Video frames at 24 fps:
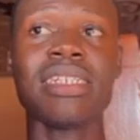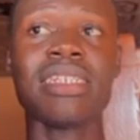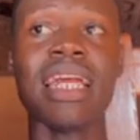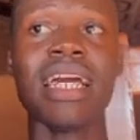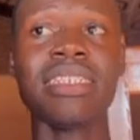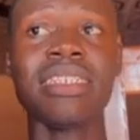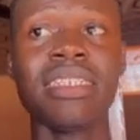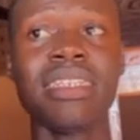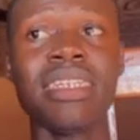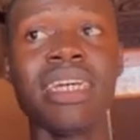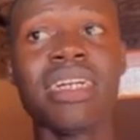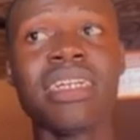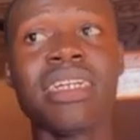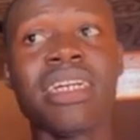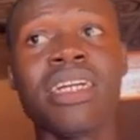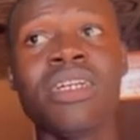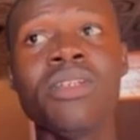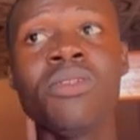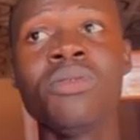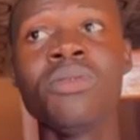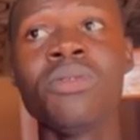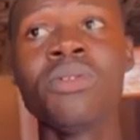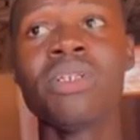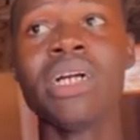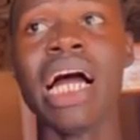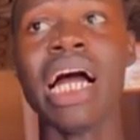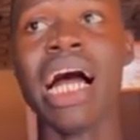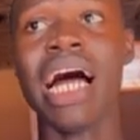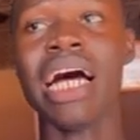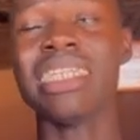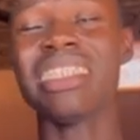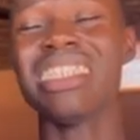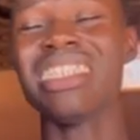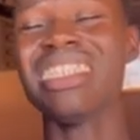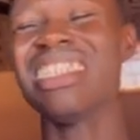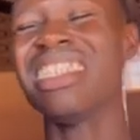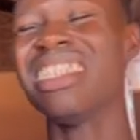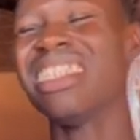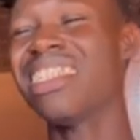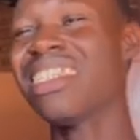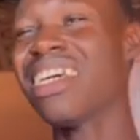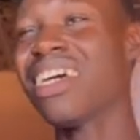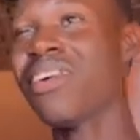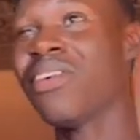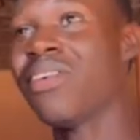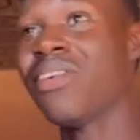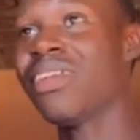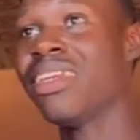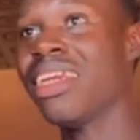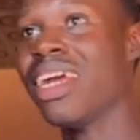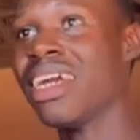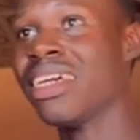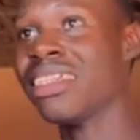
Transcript: Let's take a look at the second